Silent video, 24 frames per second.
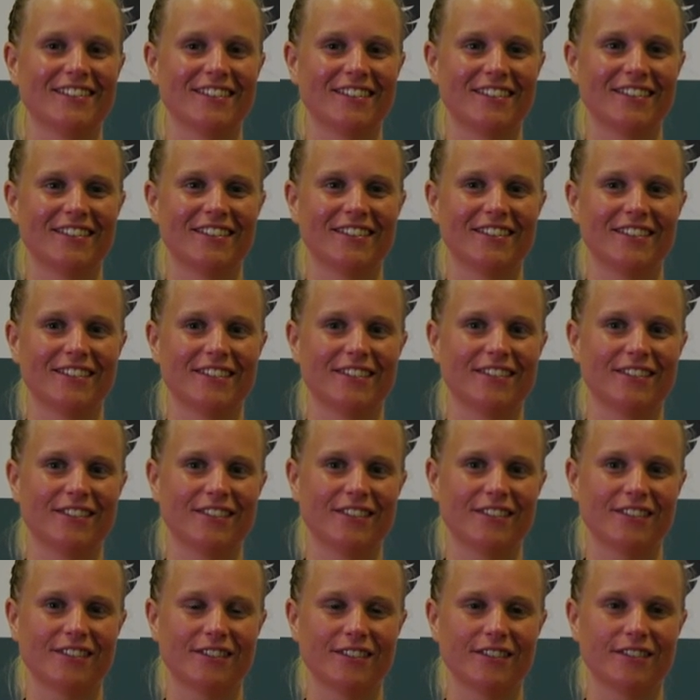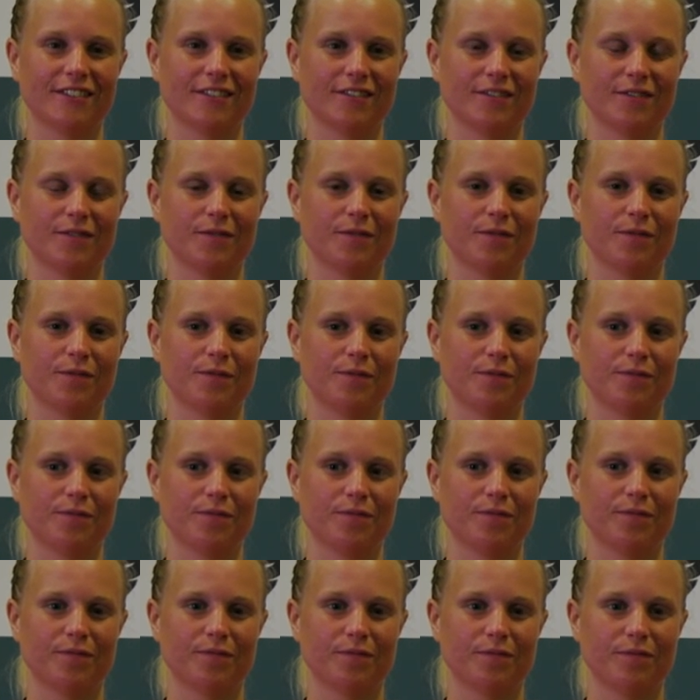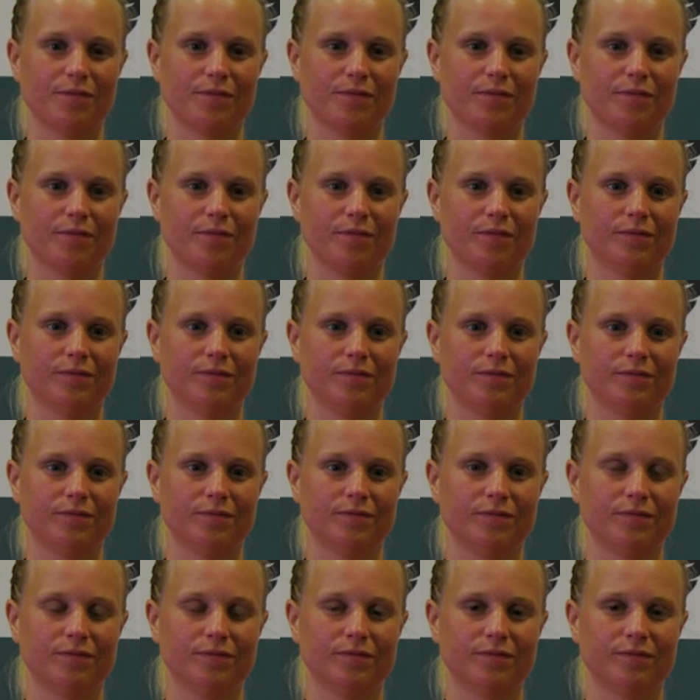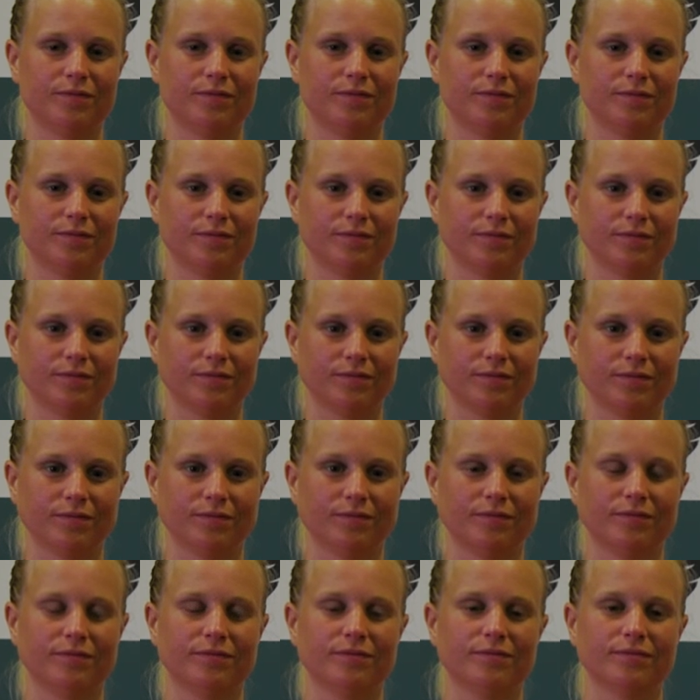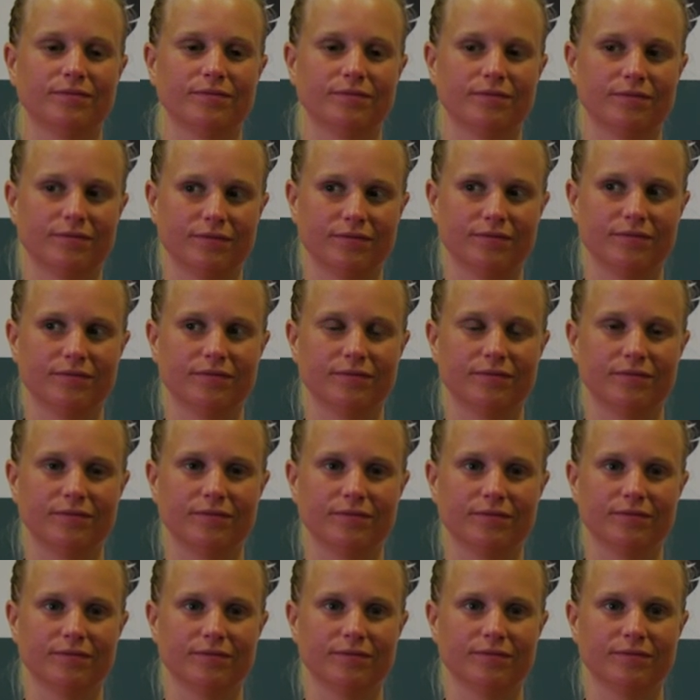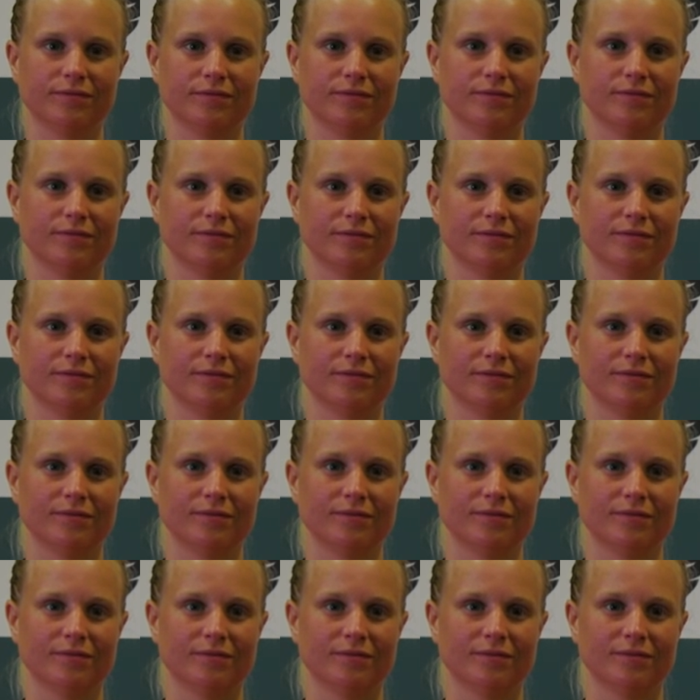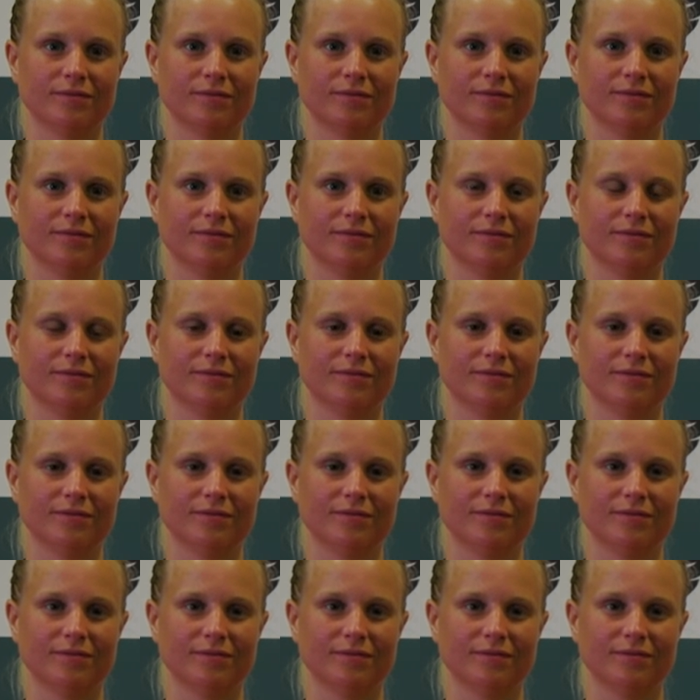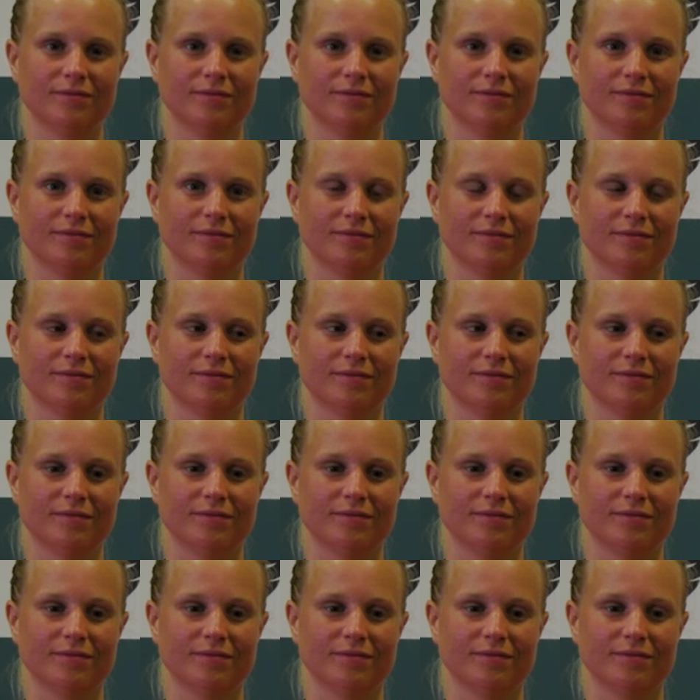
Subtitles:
No words are spoken by the person on screen.